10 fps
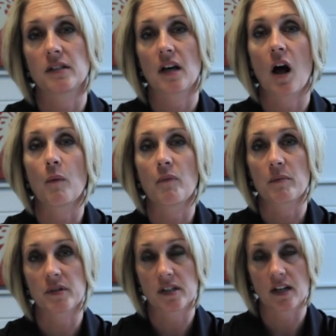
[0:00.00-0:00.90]
to help
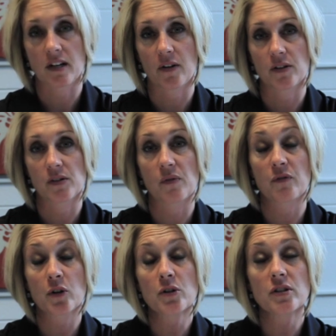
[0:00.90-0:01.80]
them stand out is,
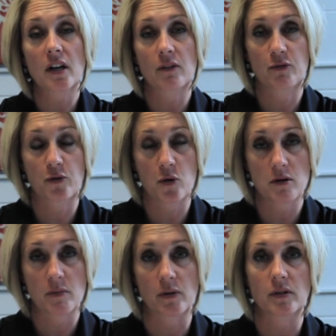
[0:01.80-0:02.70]
first and
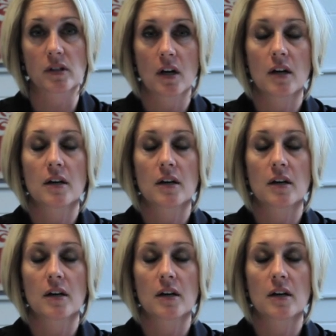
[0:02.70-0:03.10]
foremost,